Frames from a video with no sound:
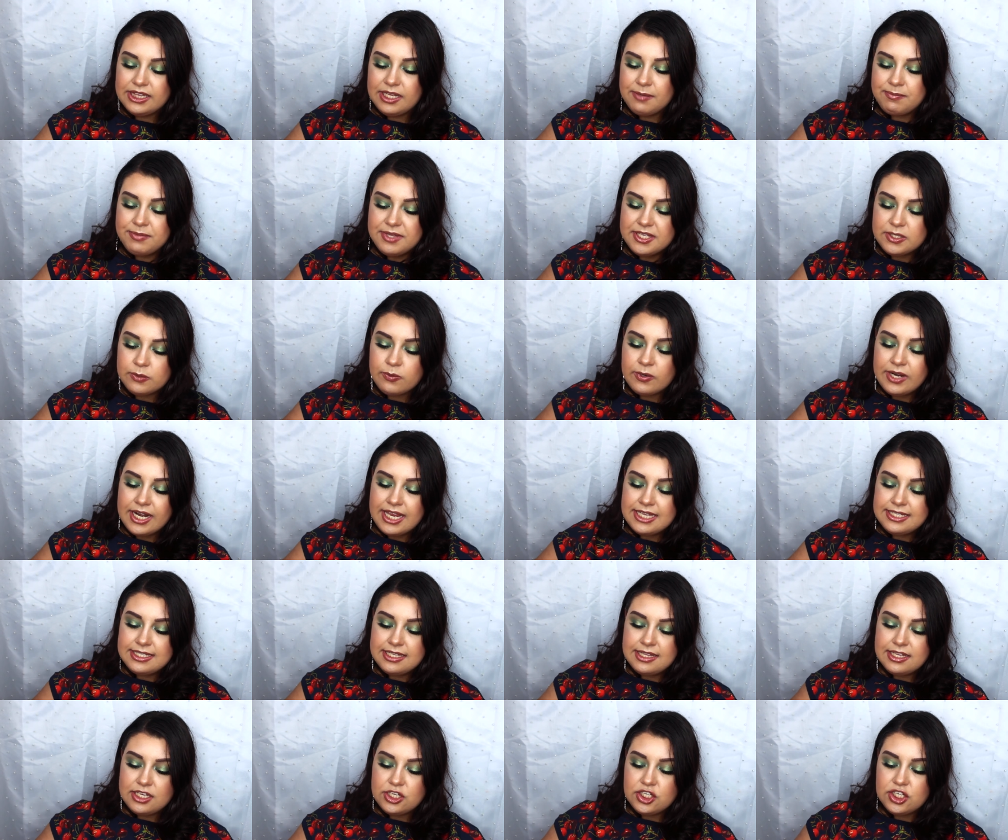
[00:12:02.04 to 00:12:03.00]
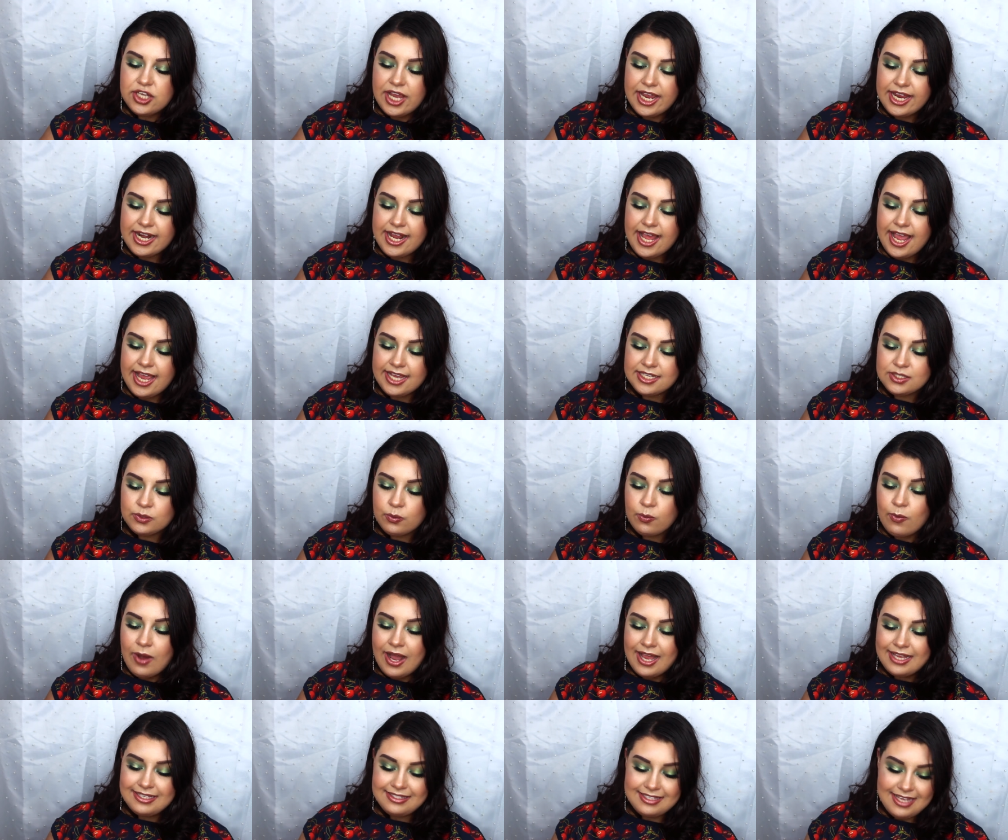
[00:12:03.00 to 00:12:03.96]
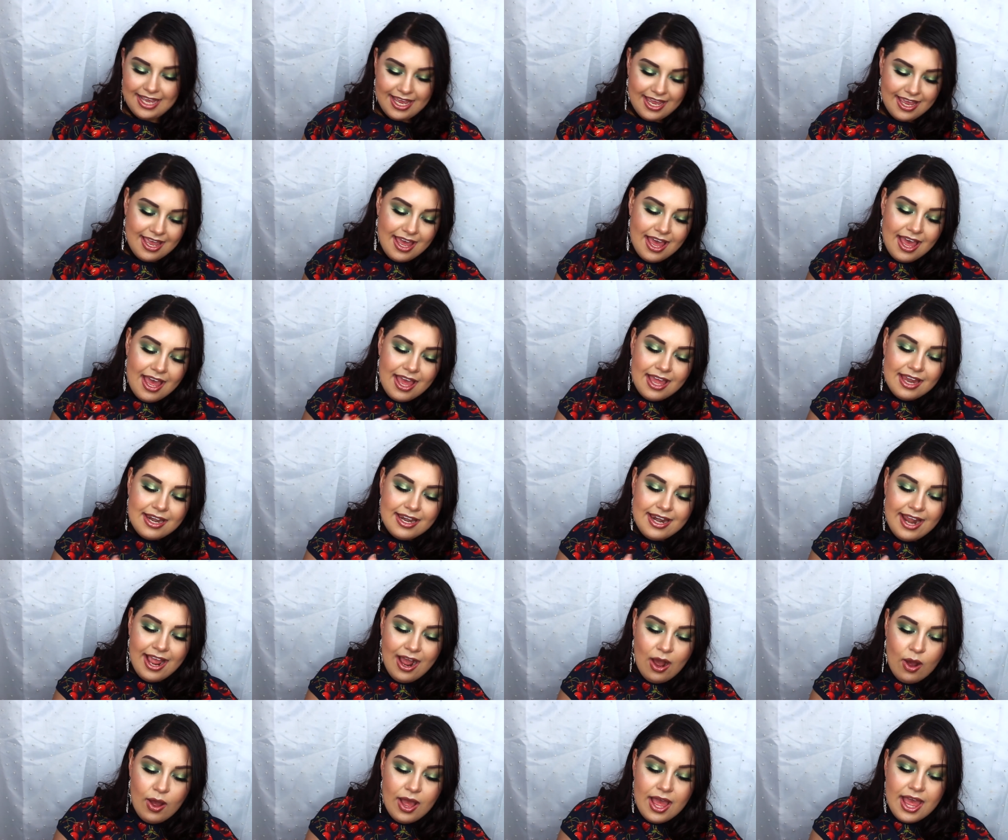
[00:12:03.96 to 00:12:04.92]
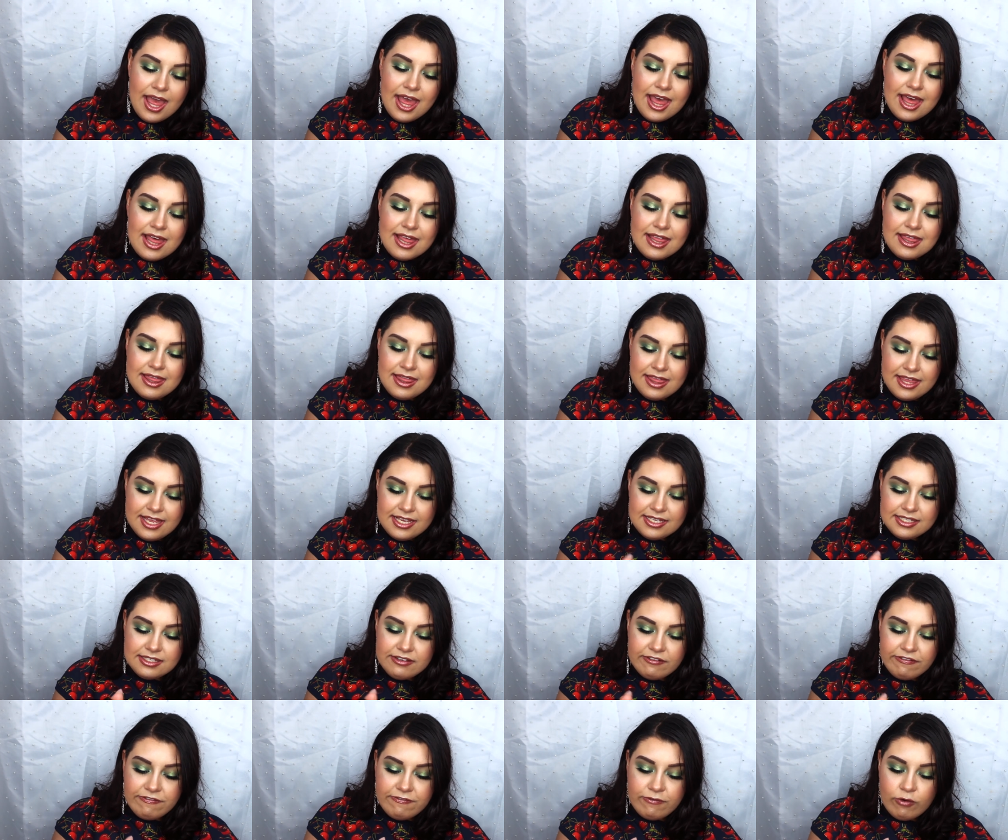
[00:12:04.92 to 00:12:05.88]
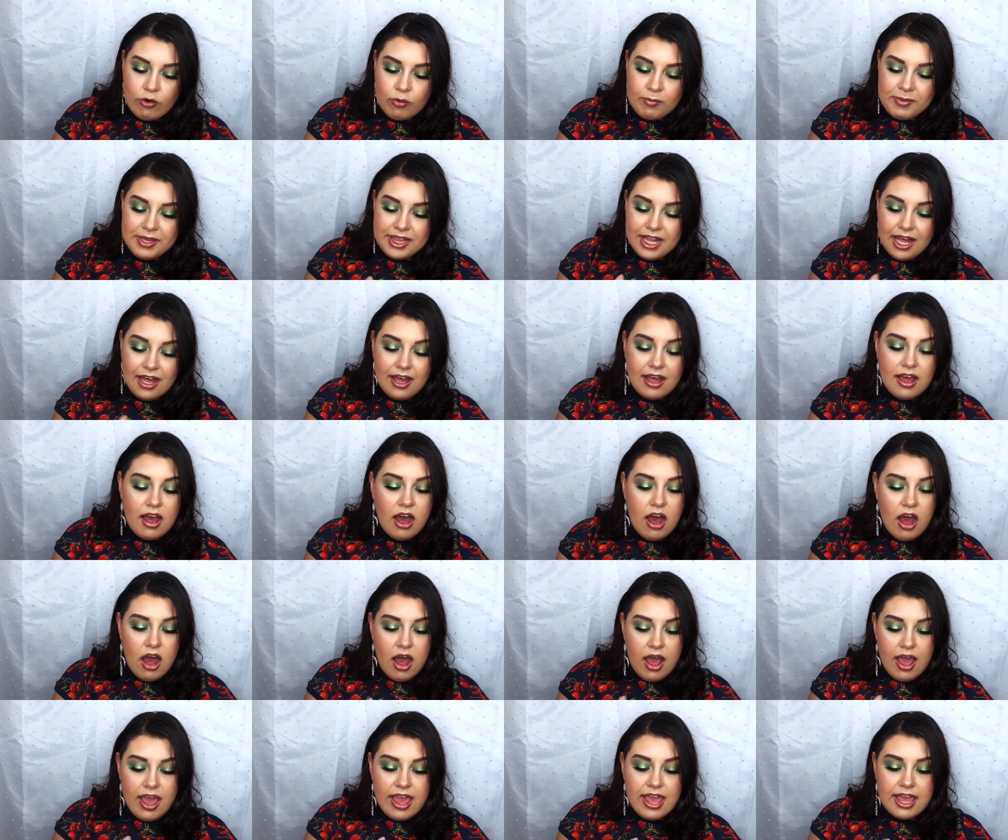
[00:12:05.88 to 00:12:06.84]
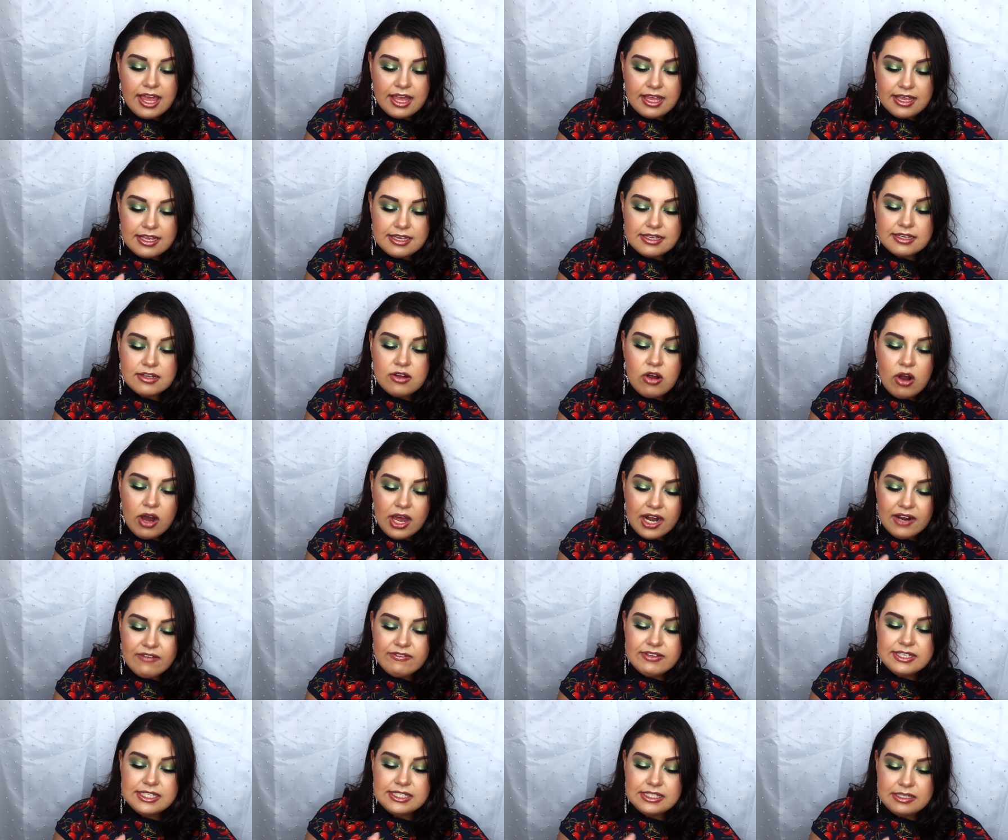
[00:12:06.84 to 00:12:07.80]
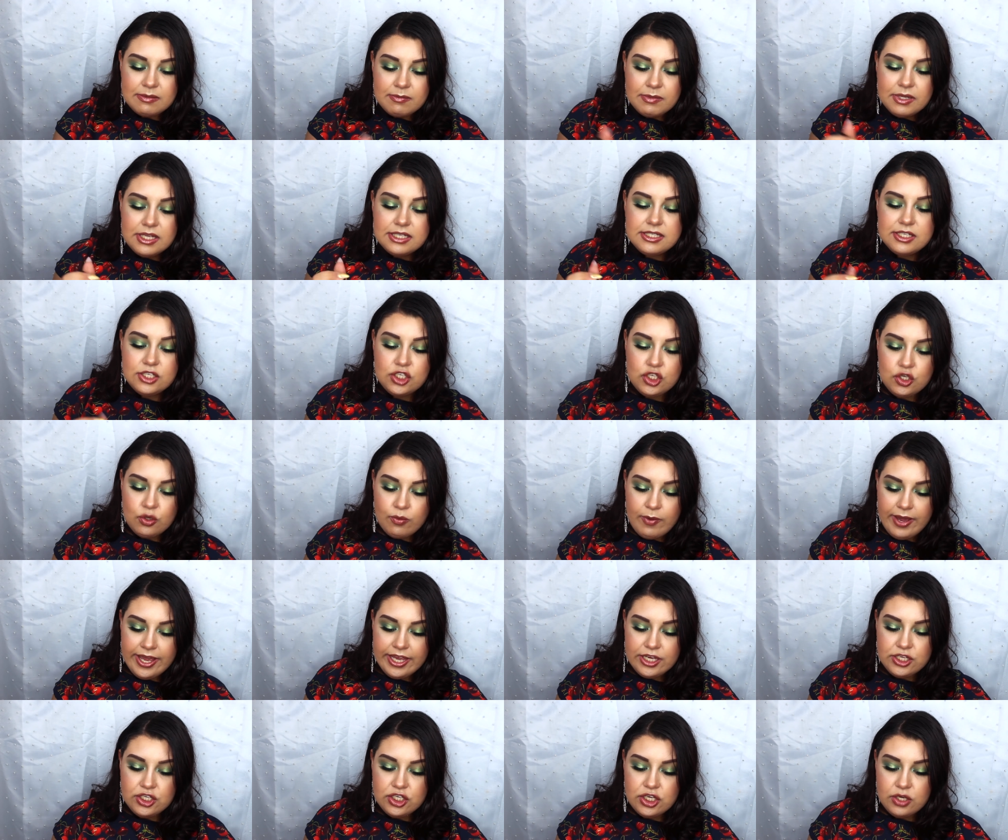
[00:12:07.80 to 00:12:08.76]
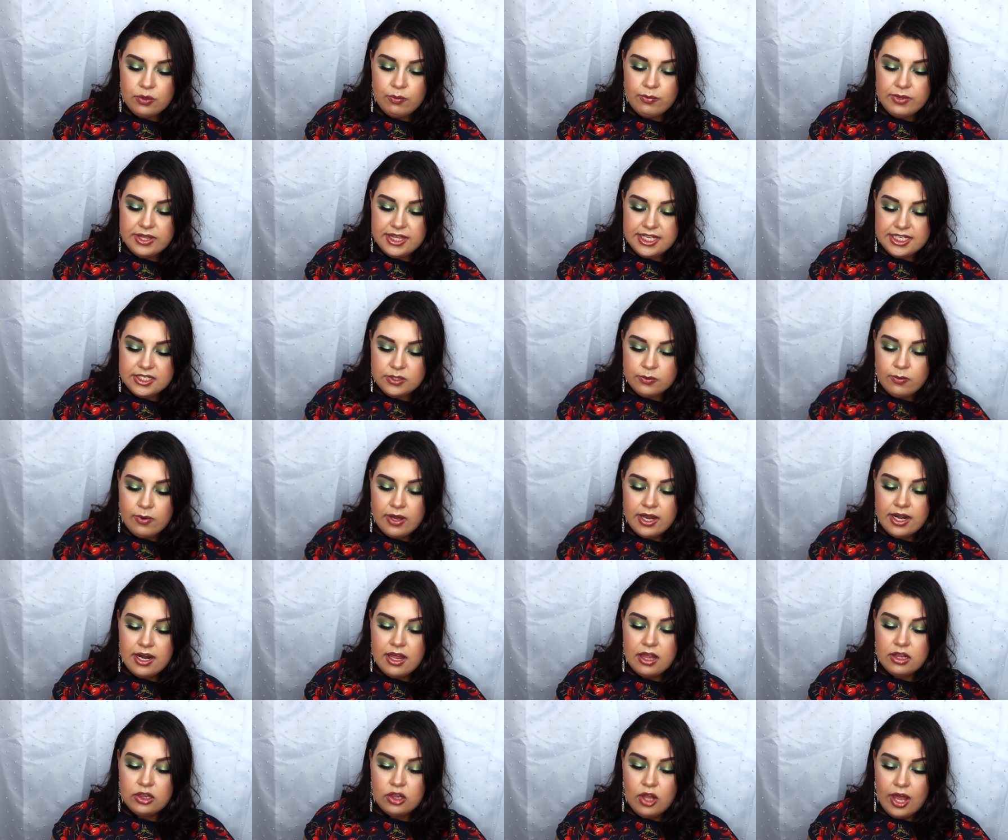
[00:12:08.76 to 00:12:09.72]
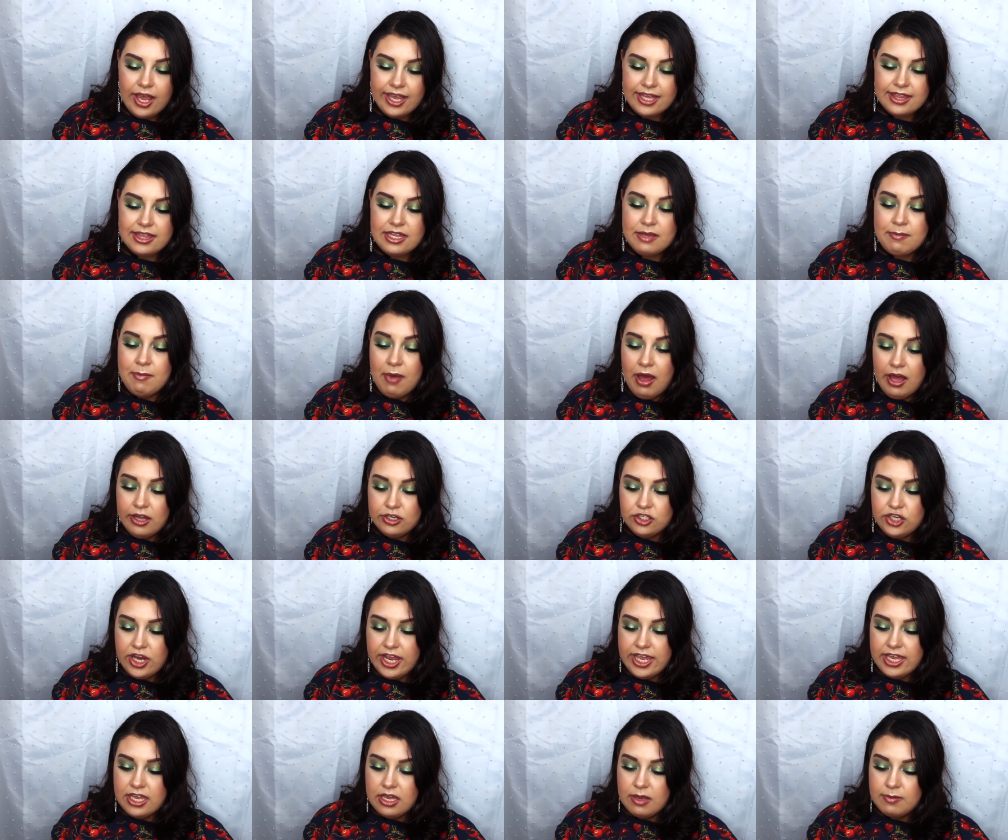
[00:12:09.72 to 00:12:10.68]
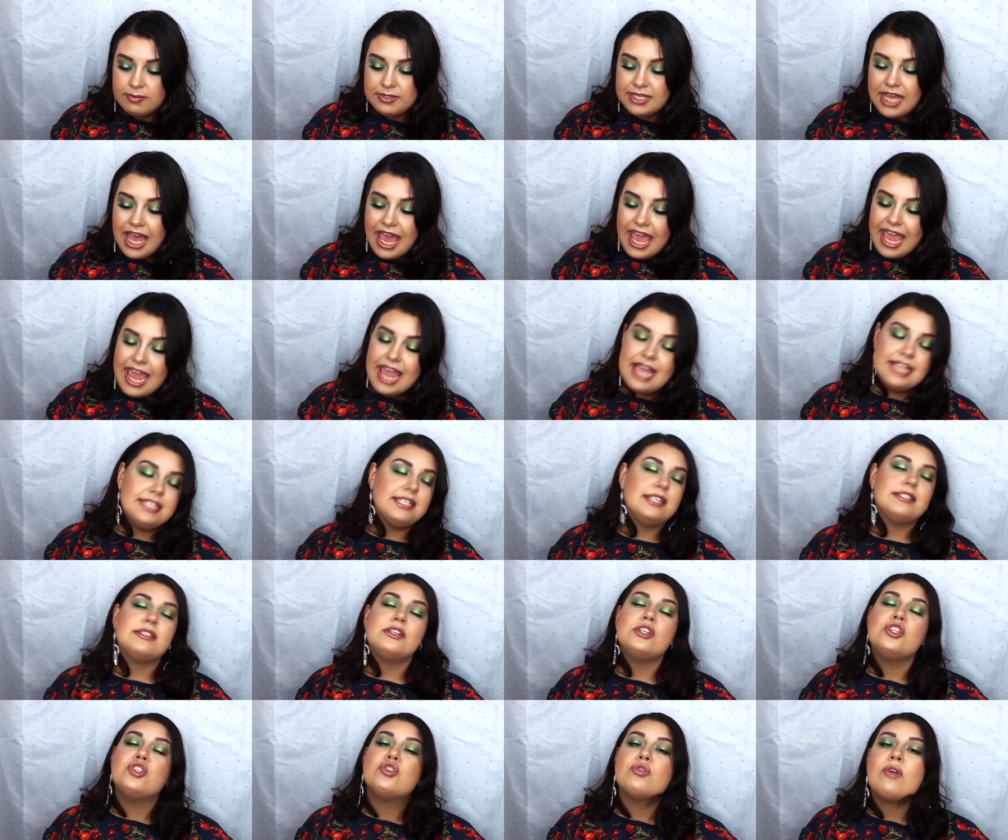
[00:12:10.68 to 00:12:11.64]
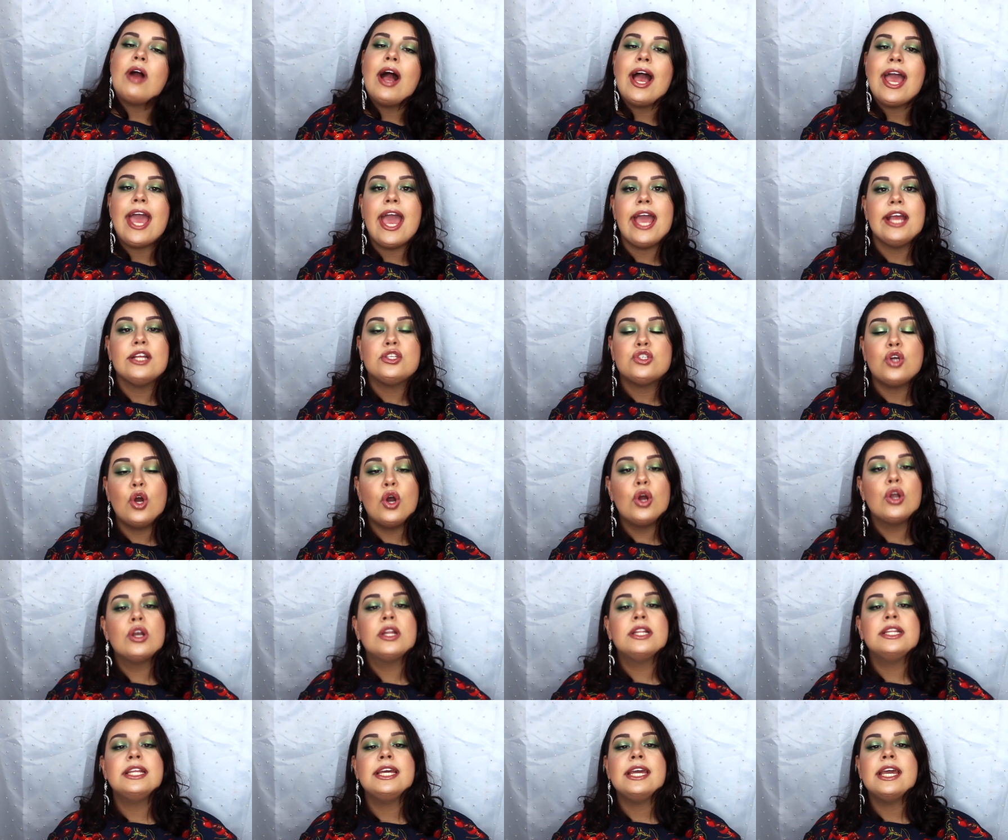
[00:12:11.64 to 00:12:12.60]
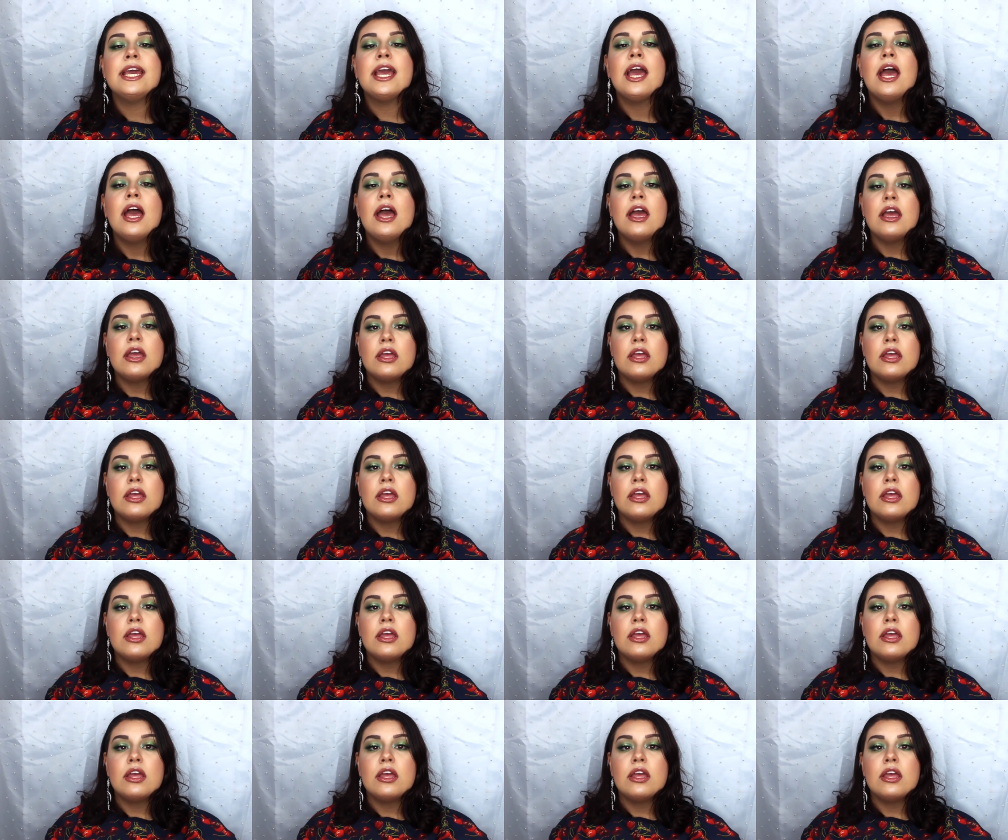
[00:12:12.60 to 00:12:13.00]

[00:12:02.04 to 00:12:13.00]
lip. This one is in the shade XYZ. Now, this formula, kind of a similar situation with this one like the Marc Jacobs. It doesn't dry a totally